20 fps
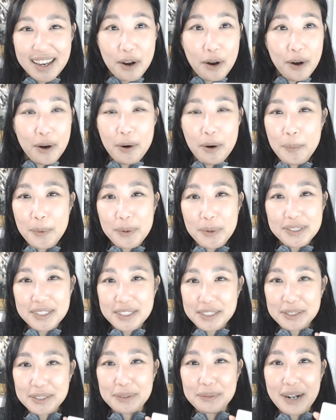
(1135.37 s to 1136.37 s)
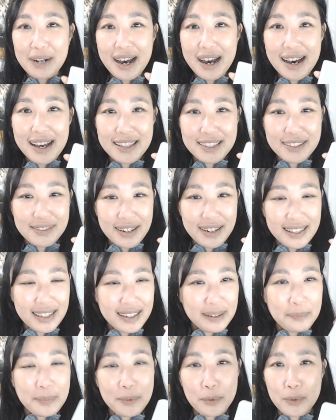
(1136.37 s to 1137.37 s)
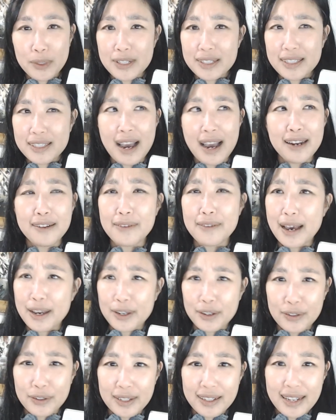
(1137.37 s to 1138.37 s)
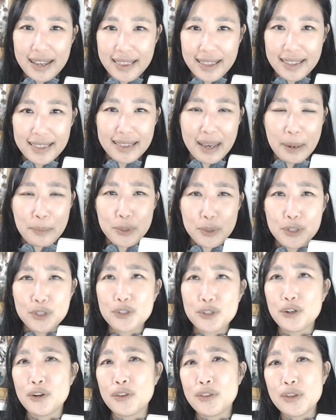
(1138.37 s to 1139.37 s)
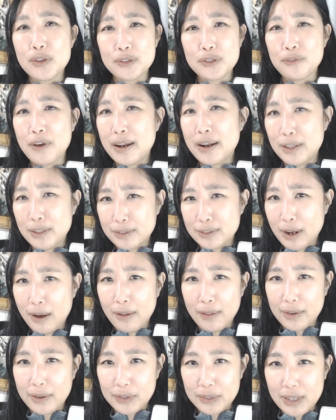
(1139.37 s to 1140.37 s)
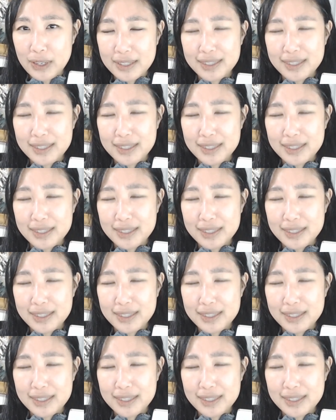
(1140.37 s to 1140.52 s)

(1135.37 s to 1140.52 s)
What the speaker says: Almost into rods, right? Like, which is kind of accurate. I'm sure this fighting style exists.